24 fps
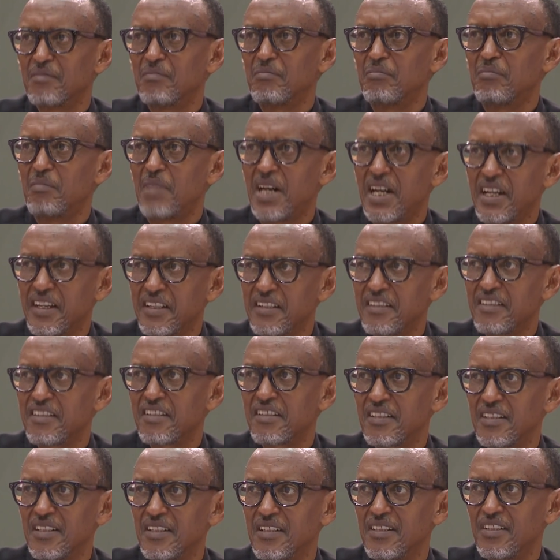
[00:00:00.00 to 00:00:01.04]

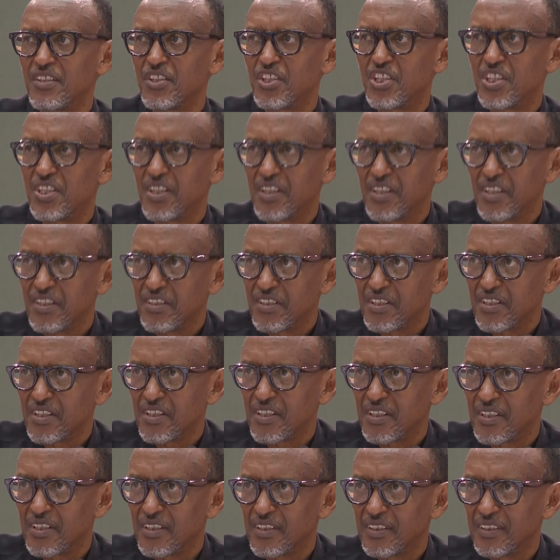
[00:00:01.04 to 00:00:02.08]
mindset change,
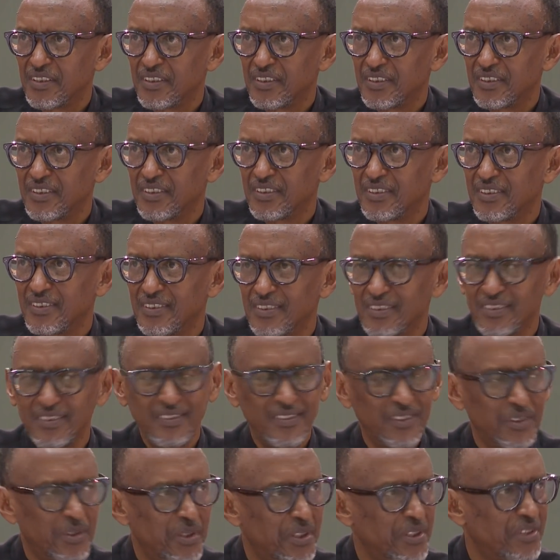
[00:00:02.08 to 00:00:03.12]

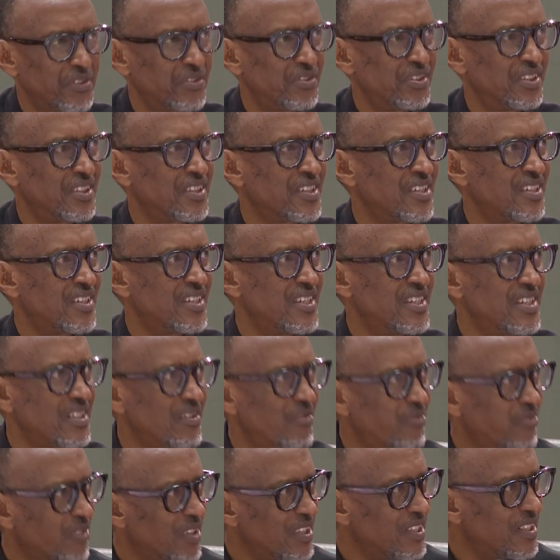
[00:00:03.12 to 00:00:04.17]
doing things
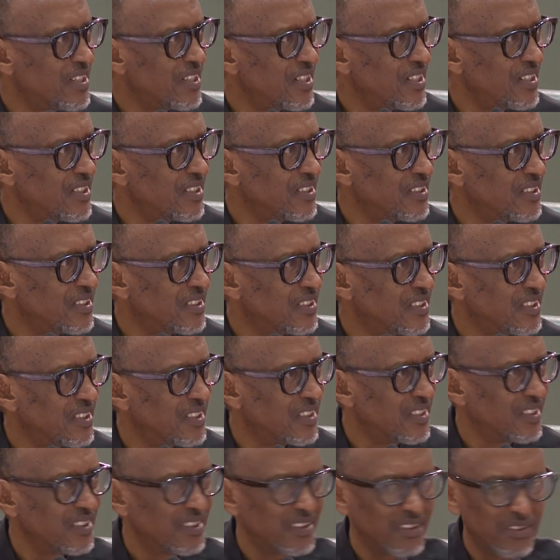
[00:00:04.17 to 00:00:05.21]
differently,
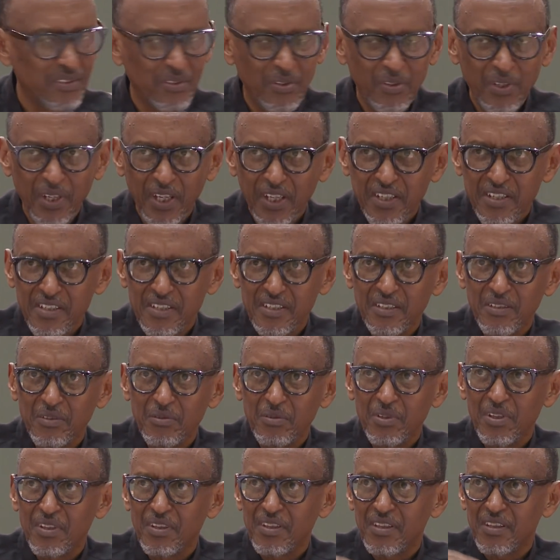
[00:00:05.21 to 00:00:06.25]
connecting
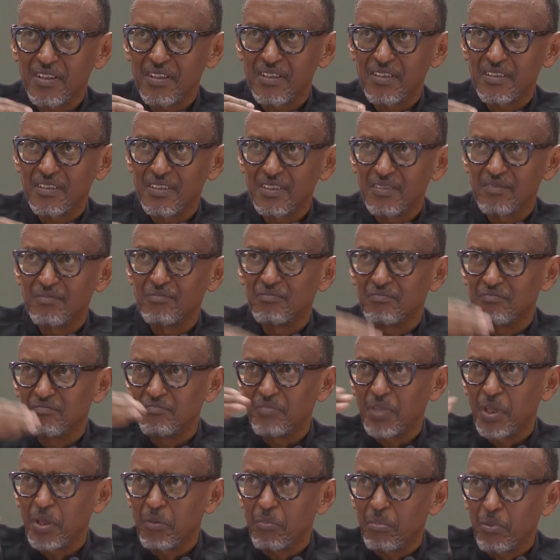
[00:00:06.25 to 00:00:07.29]
with
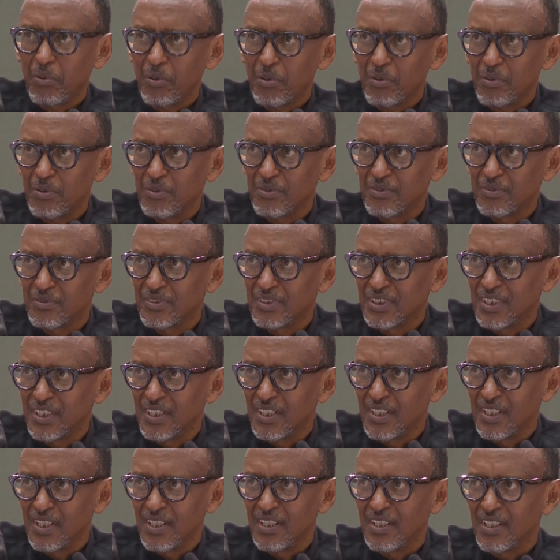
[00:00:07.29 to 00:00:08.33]
people,
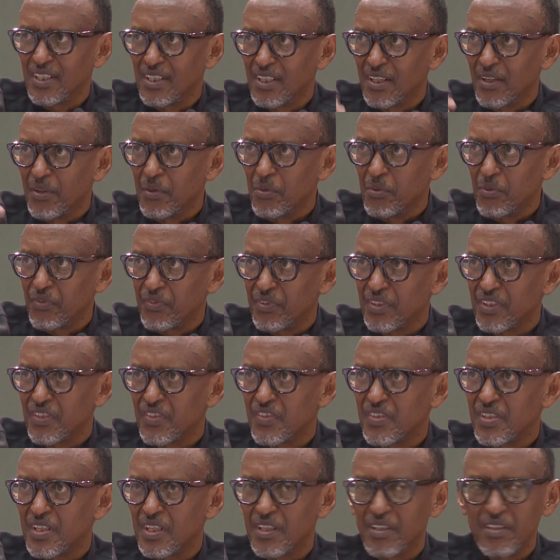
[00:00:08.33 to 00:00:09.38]
do
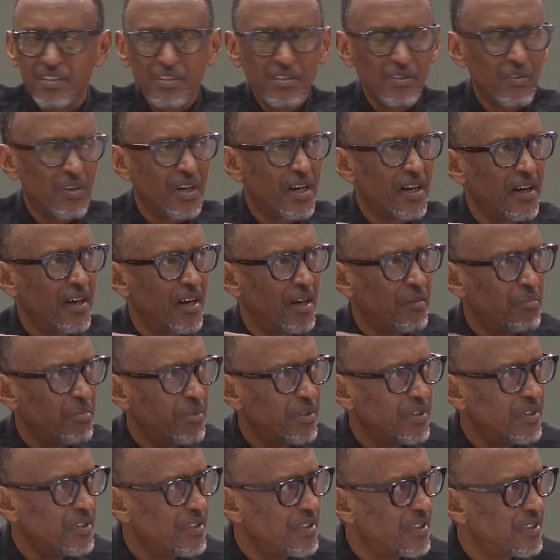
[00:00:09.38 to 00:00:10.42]
things that you are
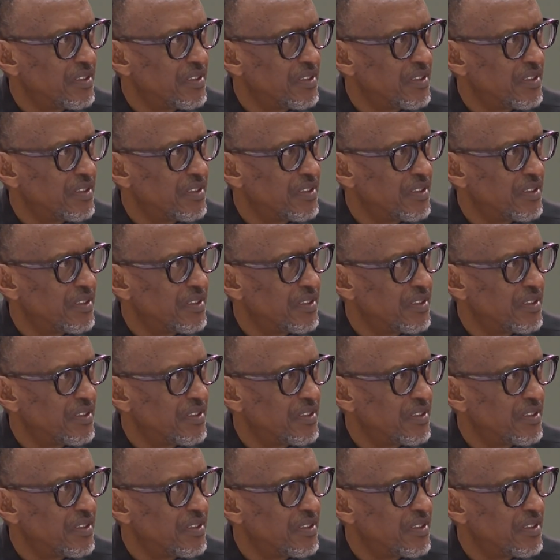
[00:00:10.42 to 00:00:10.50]
happy